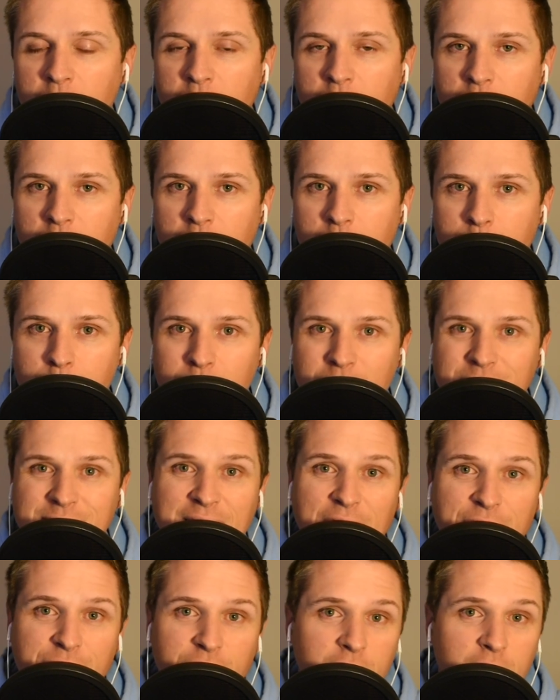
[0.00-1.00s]

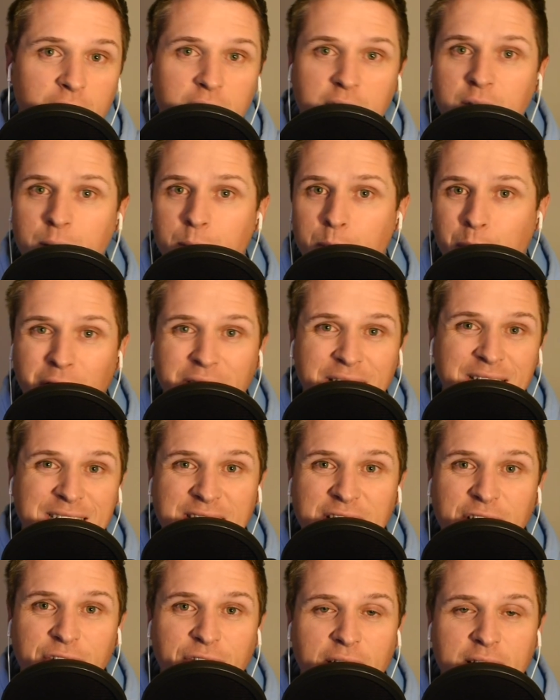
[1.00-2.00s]
Definitely playing
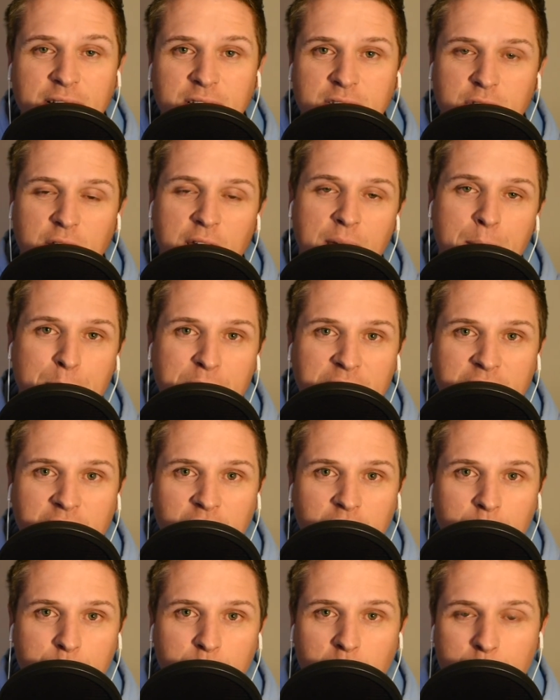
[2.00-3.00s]
defense and
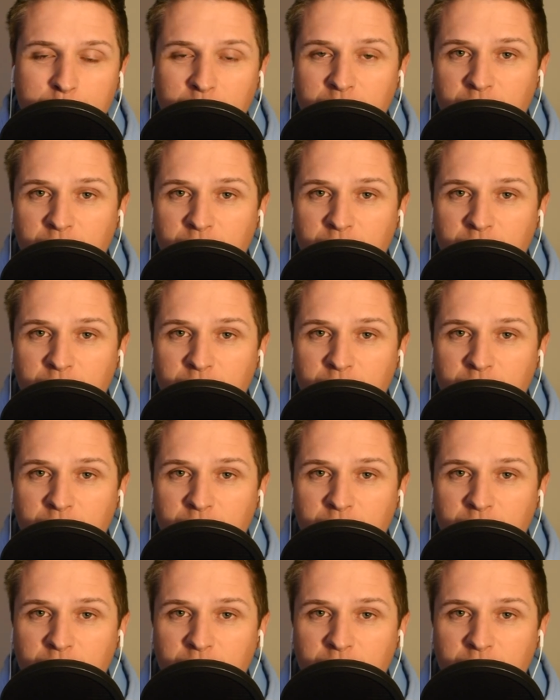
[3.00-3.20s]
picking them up,